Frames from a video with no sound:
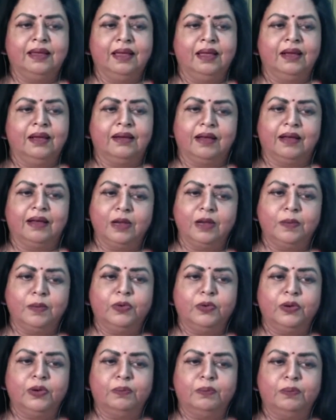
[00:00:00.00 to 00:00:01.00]
Karan
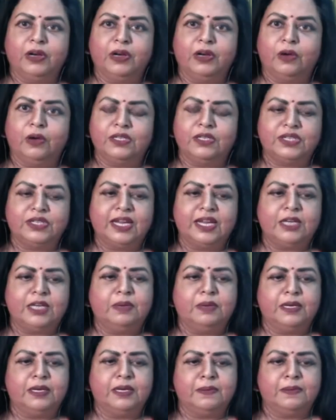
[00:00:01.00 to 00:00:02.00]
put out a
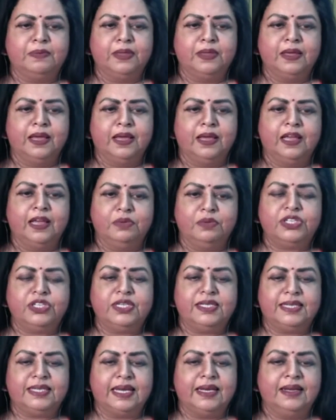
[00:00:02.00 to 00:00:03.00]
statement in which he
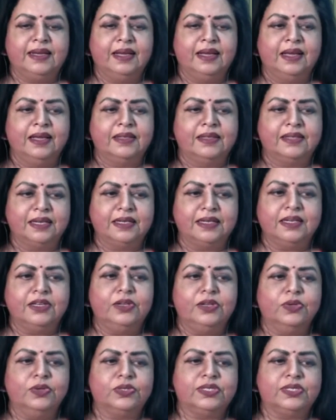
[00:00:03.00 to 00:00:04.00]
said certain
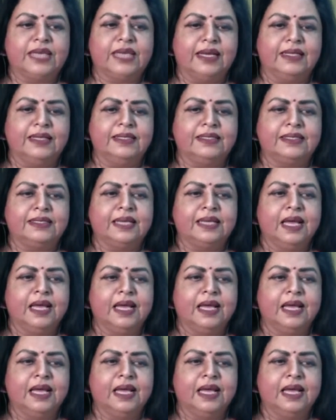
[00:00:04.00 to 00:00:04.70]
news channels